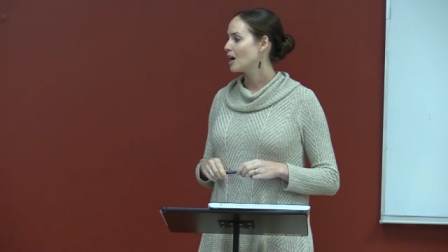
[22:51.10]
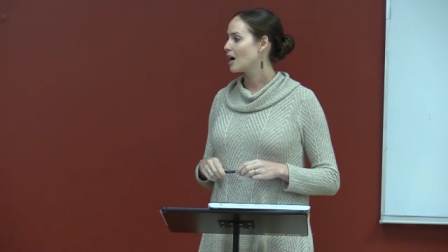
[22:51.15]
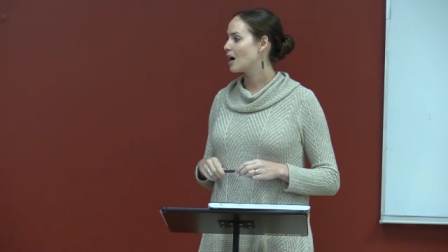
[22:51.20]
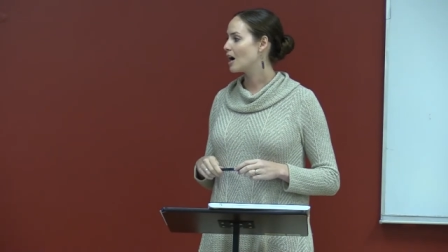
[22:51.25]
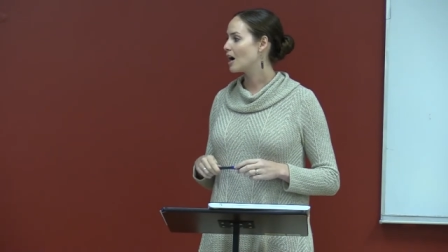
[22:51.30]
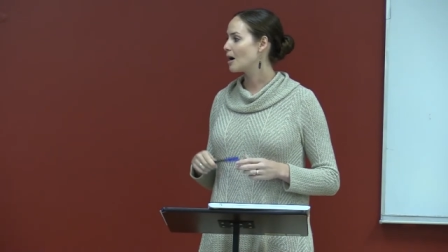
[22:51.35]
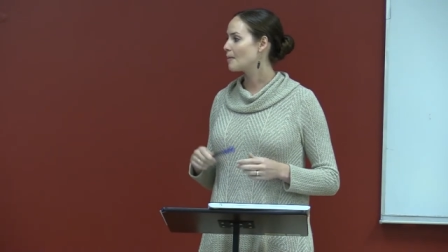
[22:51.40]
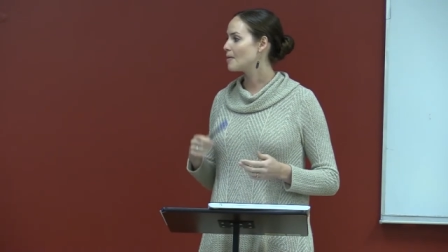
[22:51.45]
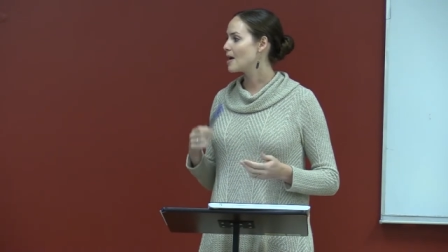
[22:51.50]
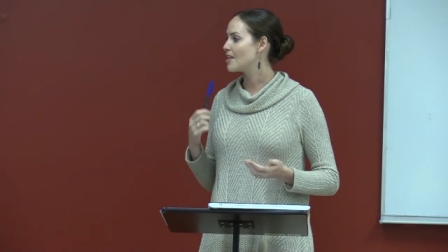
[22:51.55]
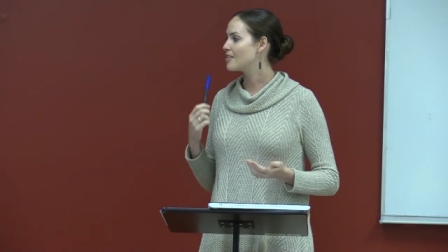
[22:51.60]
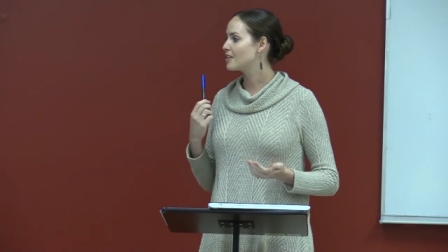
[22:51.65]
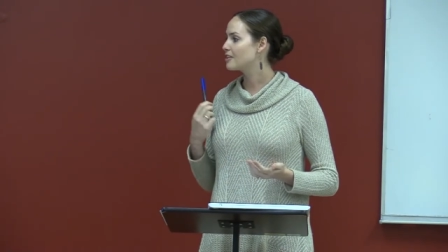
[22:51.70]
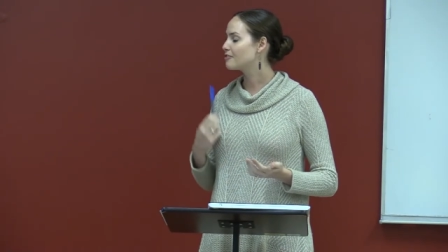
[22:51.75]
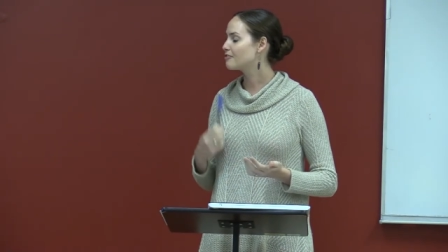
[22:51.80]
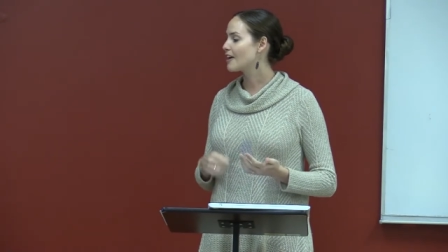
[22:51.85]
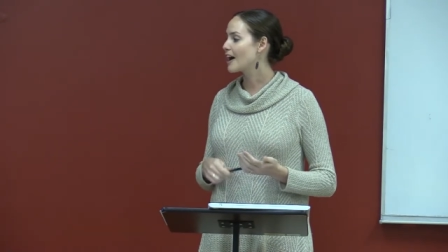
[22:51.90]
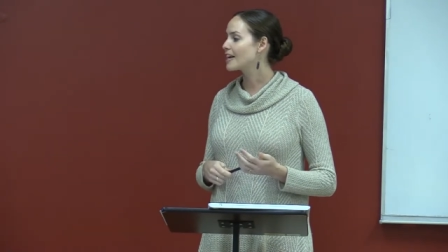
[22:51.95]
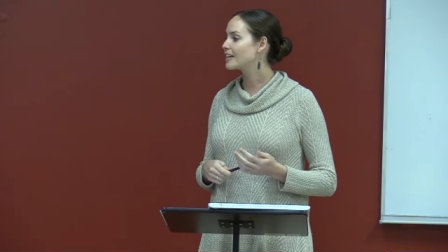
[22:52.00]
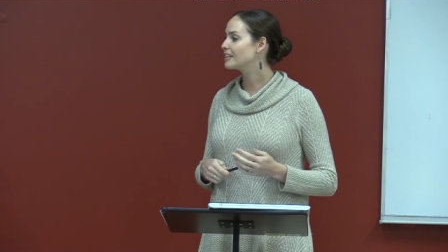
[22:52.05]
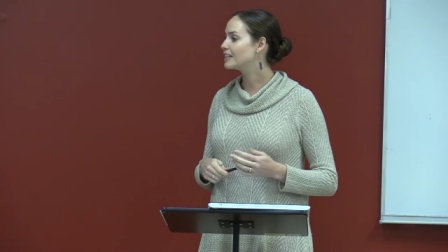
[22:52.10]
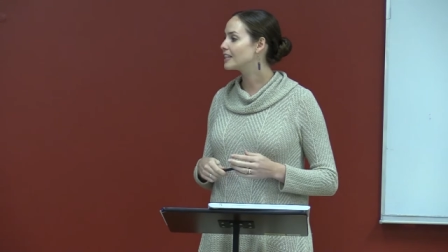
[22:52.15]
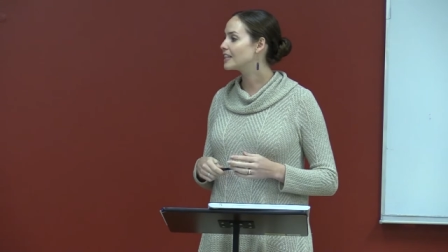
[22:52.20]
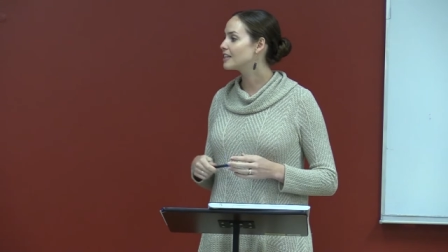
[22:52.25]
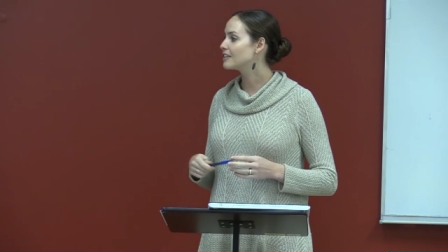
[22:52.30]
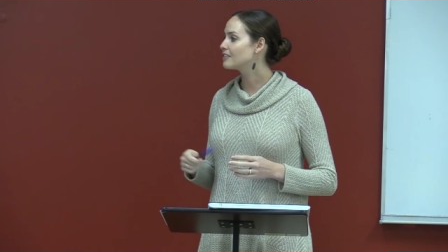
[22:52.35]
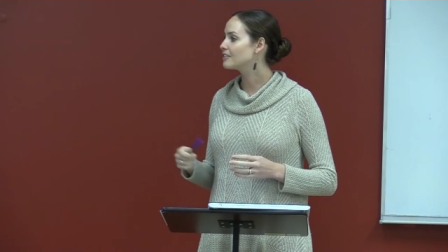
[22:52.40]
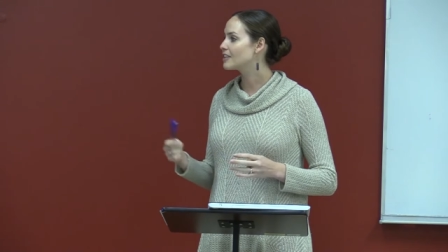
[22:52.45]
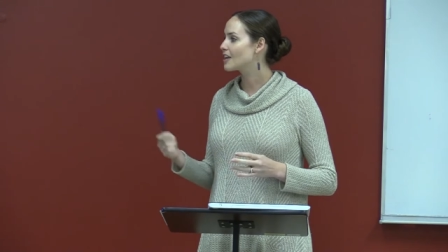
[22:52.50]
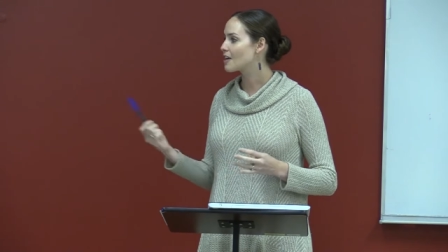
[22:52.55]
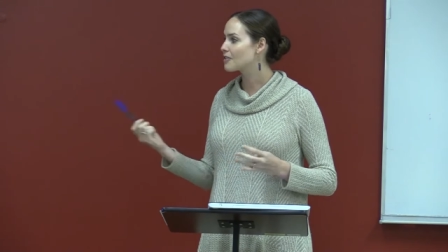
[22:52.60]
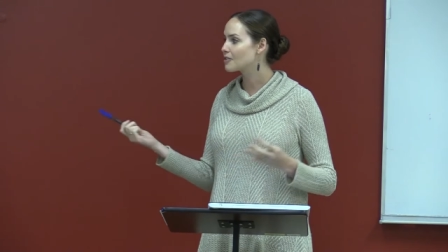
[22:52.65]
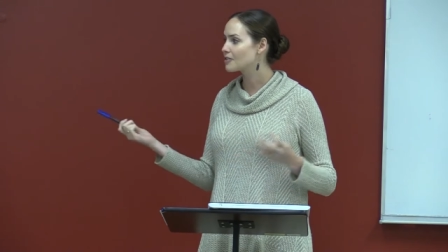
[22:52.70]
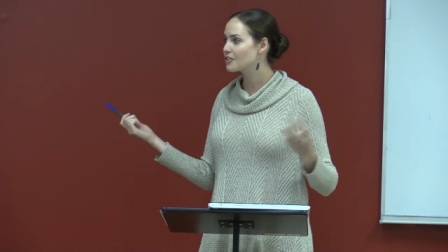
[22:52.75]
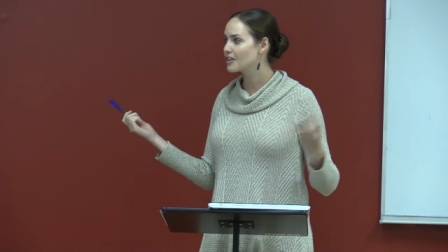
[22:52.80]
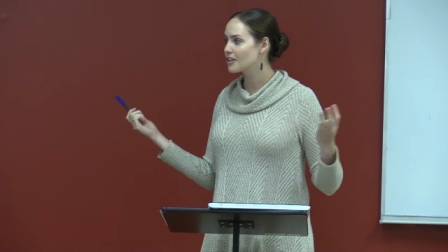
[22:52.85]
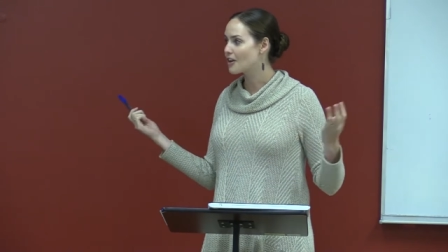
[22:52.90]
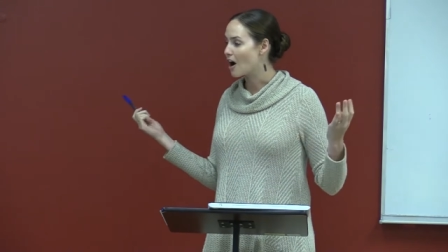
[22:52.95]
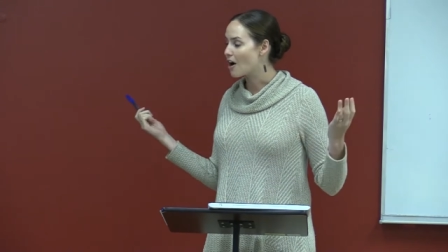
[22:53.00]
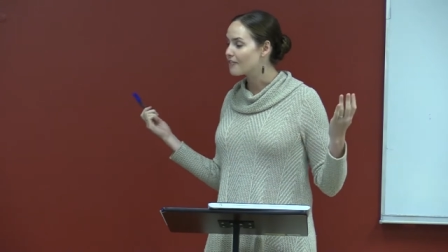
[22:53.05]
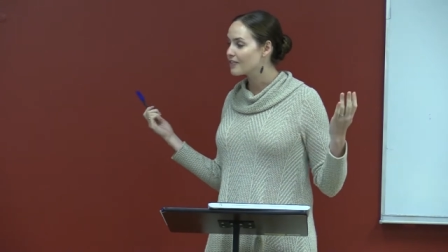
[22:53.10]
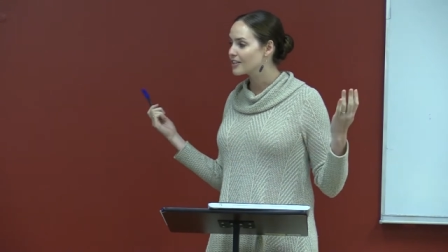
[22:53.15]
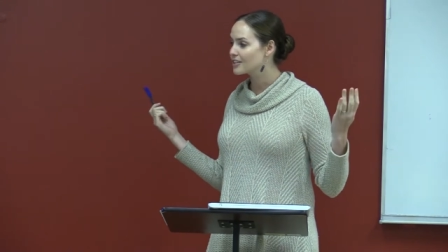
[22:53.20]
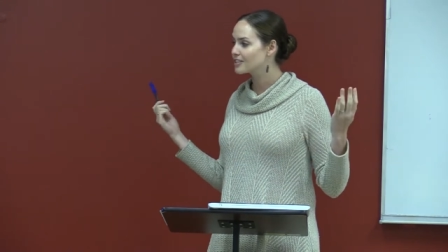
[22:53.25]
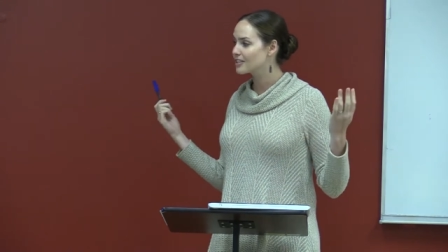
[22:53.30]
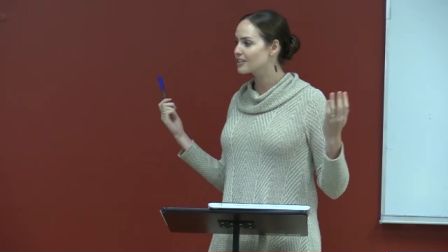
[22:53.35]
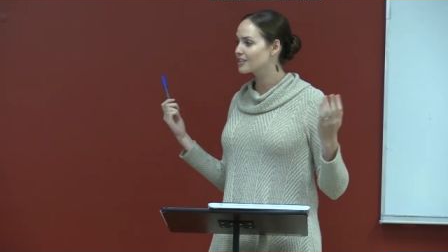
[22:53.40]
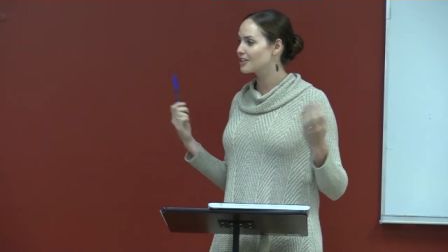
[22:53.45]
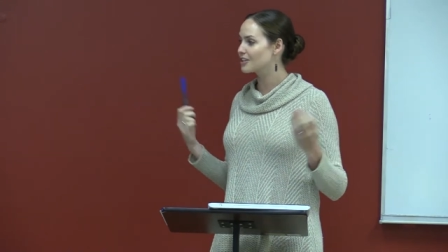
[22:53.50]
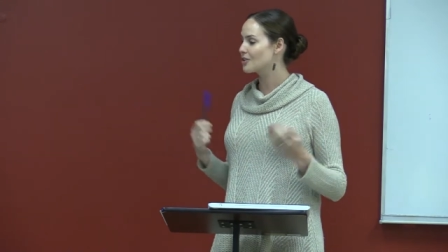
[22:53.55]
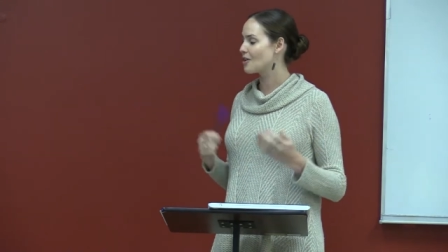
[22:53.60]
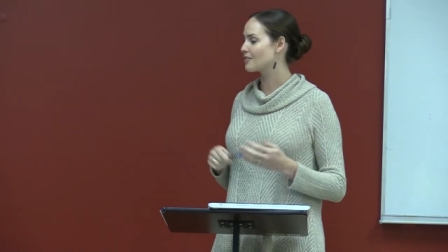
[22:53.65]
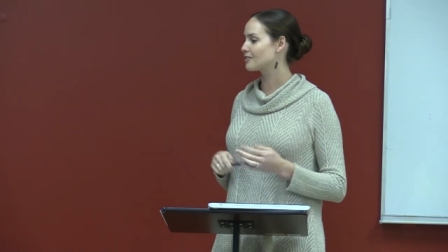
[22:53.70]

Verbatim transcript: Um, and then finally, the other thing obviously that you